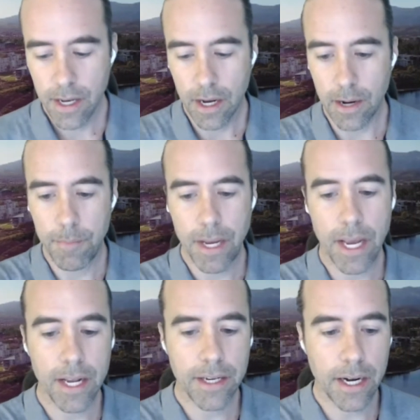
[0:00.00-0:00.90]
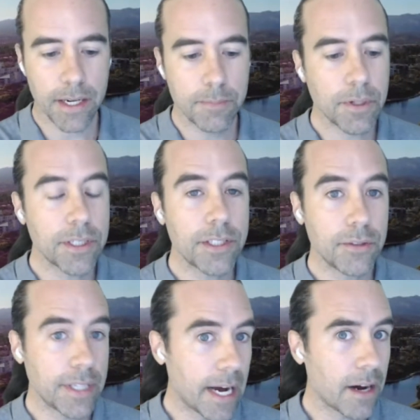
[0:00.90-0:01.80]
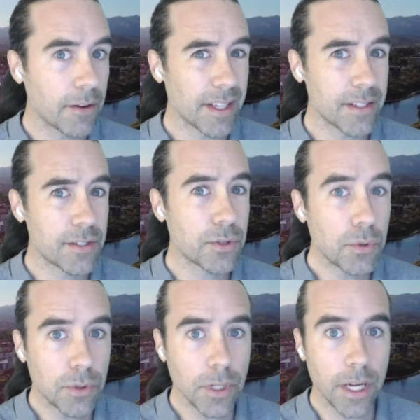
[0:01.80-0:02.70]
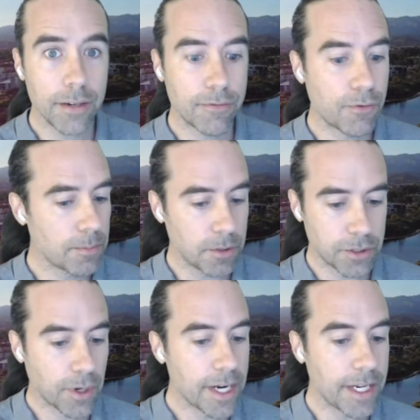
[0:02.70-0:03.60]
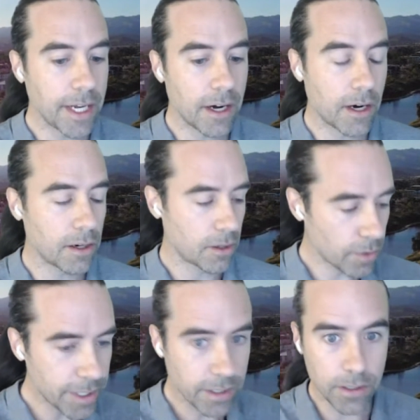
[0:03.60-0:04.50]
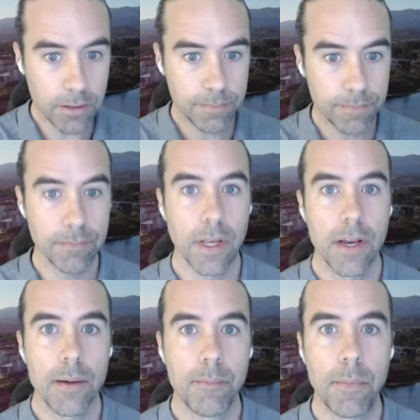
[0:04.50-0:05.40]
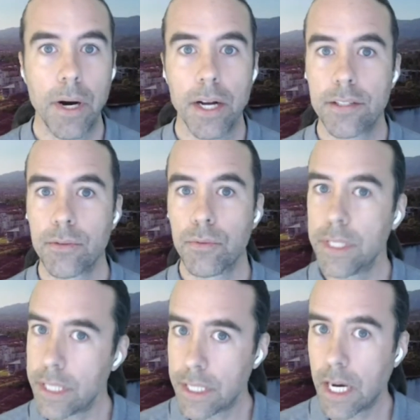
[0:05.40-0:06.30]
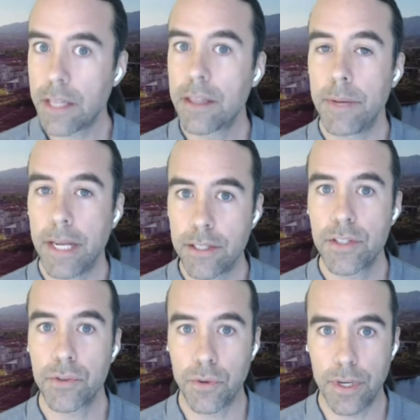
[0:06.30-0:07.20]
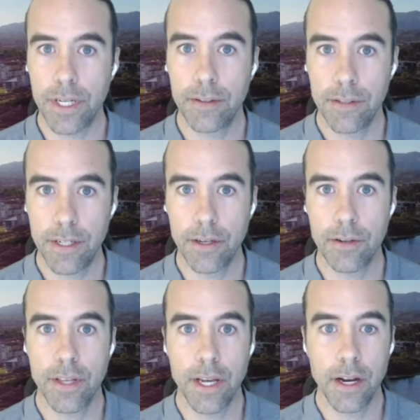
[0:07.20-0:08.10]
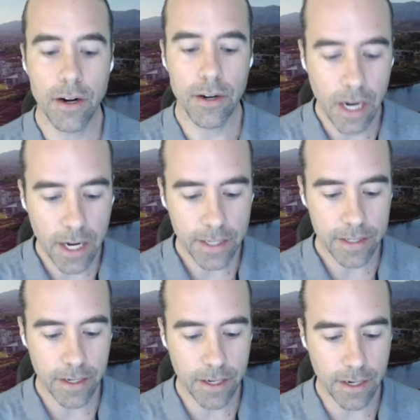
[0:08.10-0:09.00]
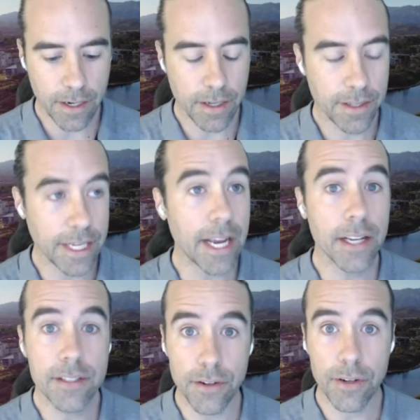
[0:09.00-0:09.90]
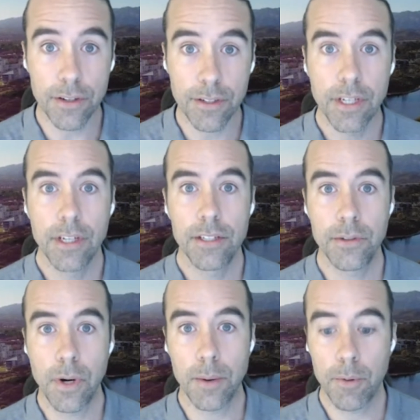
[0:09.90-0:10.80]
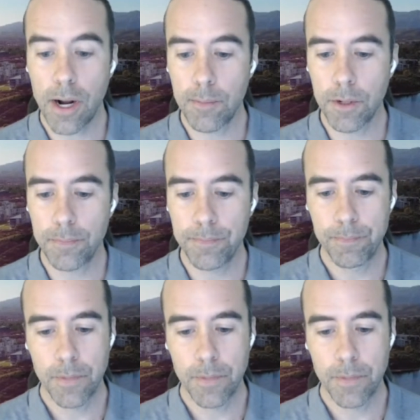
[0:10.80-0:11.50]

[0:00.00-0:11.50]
And I'm going to put it to you now that school and formal training are critical, but really not the main story here. They are not the answer to our problem.